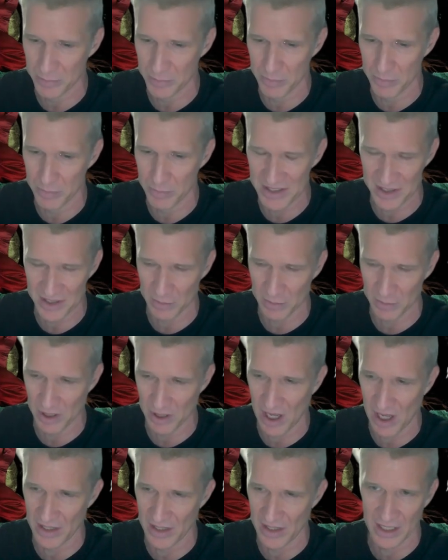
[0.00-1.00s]
basic
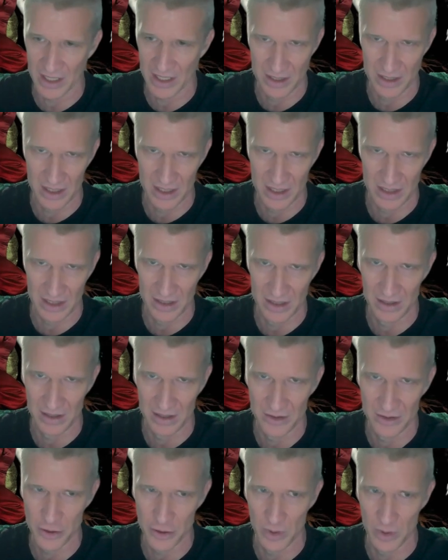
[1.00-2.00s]
plot and
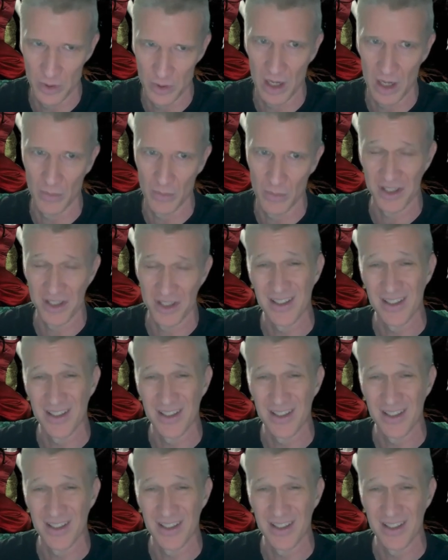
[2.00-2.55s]
do a lot with it.